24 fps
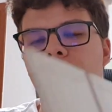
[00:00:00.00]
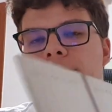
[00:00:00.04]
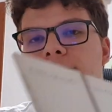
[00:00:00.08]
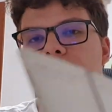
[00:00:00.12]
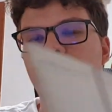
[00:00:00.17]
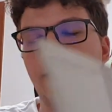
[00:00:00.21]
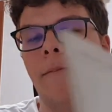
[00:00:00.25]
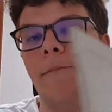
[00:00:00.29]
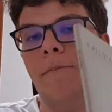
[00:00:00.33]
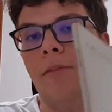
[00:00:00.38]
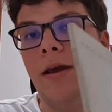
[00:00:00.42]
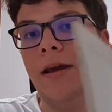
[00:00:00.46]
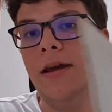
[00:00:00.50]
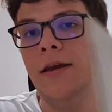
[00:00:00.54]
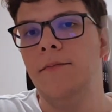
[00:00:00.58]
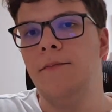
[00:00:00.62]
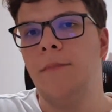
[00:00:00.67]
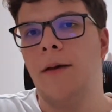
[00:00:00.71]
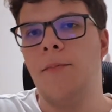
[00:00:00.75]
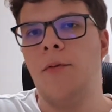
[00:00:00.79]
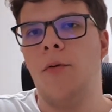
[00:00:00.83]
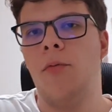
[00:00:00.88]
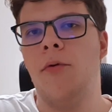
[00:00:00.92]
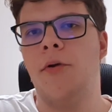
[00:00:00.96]
to complete
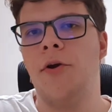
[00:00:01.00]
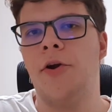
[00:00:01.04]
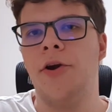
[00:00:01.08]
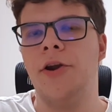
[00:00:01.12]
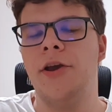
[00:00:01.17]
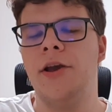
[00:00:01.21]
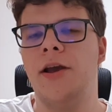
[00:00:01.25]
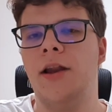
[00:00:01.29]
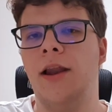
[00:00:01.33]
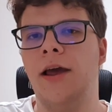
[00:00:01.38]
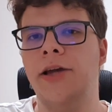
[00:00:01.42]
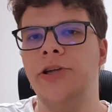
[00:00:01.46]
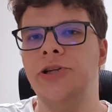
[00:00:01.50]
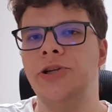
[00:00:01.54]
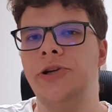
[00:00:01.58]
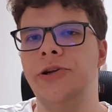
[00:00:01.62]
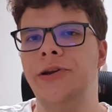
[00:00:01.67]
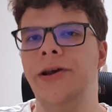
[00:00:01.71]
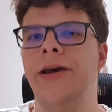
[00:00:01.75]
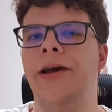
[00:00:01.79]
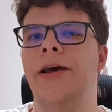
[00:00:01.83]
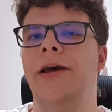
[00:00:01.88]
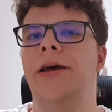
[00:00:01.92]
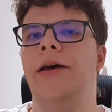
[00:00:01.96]
my Paul McCartney
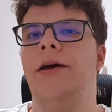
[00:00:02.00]
collection.